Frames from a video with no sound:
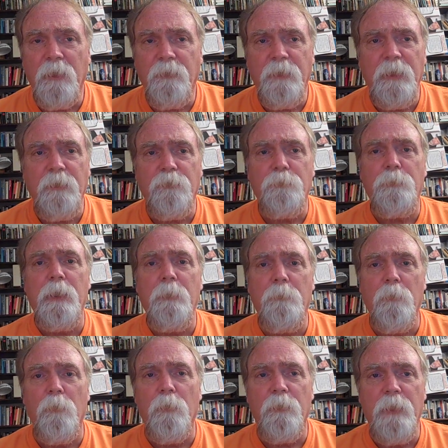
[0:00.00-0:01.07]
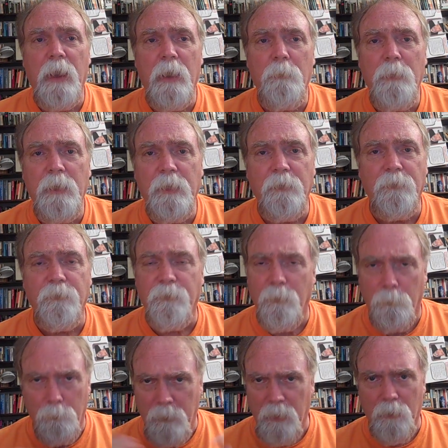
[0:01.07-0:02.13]
teach people with diabetes
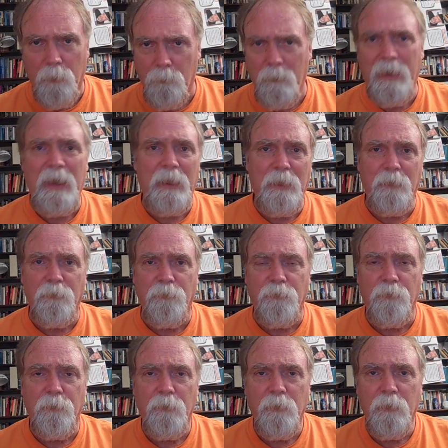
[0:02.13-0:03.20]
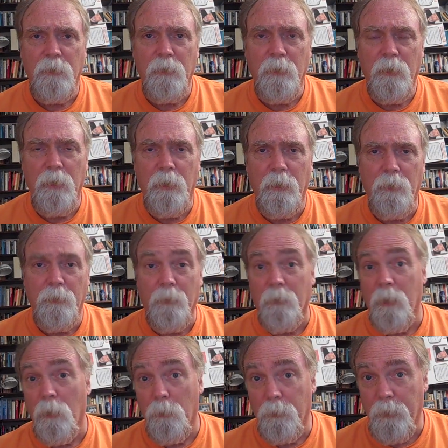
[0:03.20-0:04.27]
to better manage their
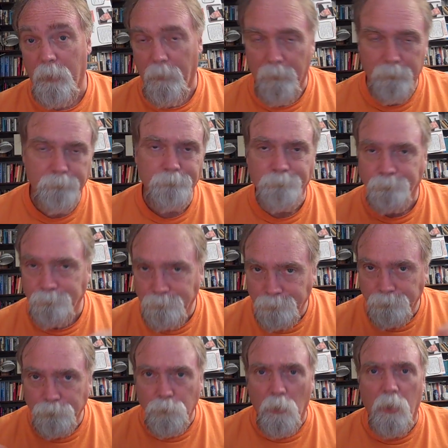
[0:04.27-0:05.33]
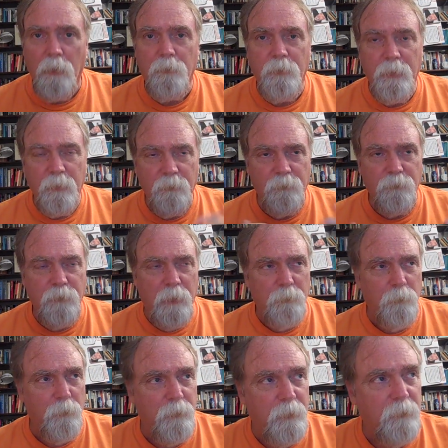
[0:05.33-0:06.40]
health care. Broad things,
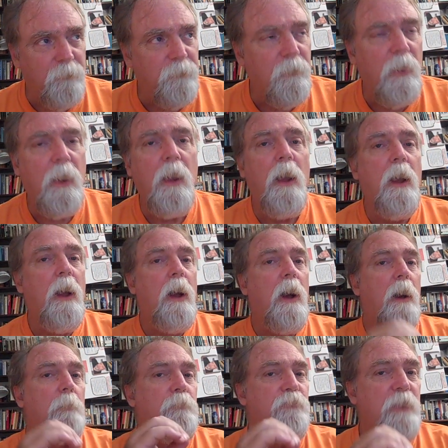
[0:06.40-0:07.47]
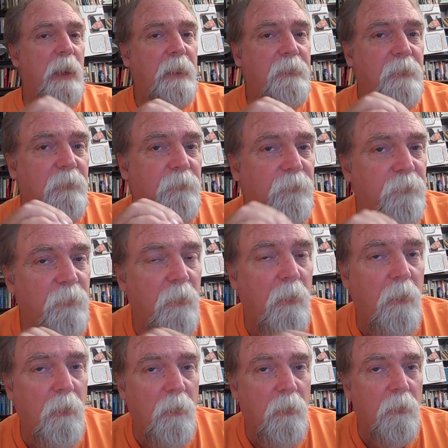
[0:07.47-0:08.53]
general things. Objectives
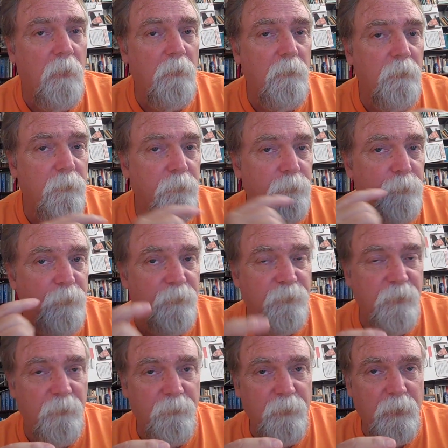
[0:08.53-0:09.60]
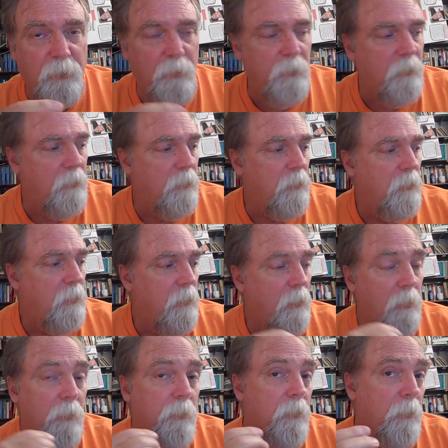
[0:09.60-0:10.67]
are specific,
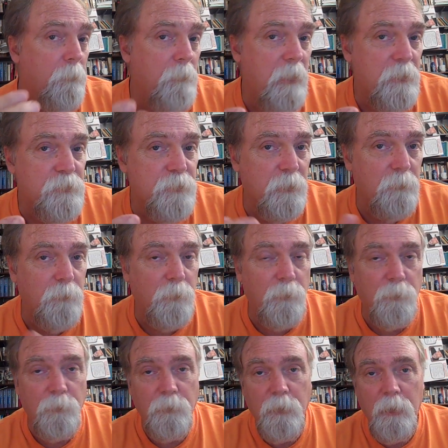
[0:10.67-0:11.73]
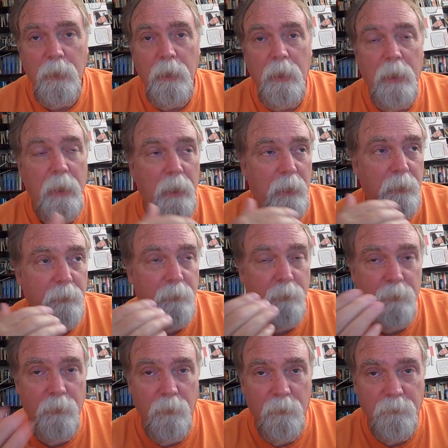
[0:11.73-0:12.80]
they're measurable,
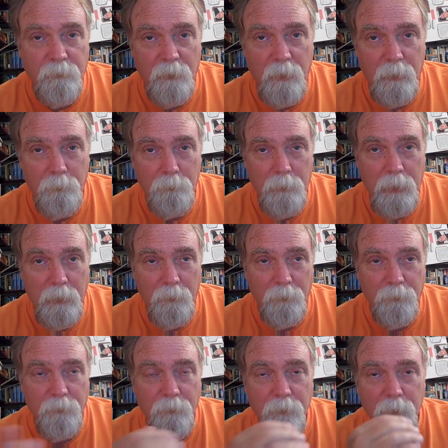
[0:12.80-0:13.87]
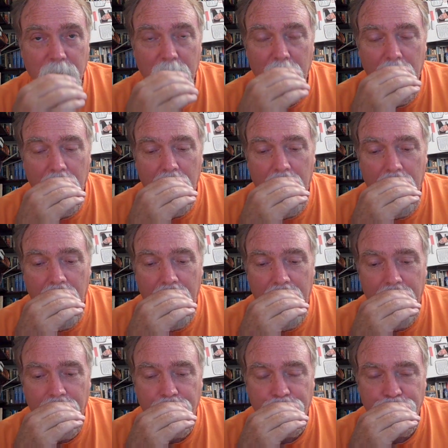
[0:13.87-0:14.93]
and they are time-bound.
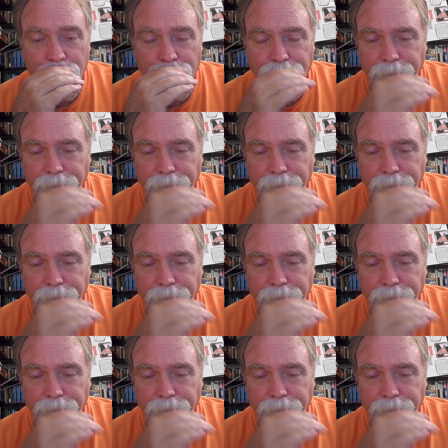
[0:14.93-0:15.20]
I